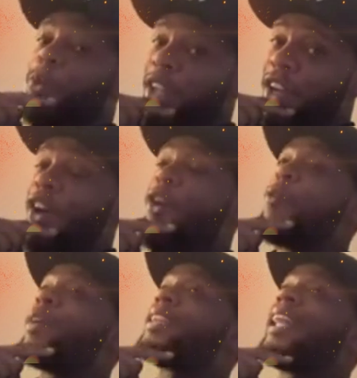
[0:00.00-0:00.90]
Went
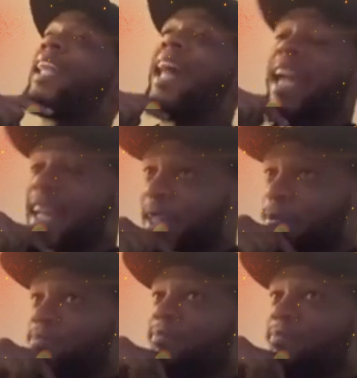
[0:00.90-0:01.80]
home with the
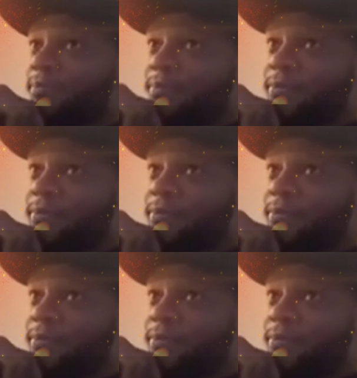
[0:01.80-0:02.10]
lame.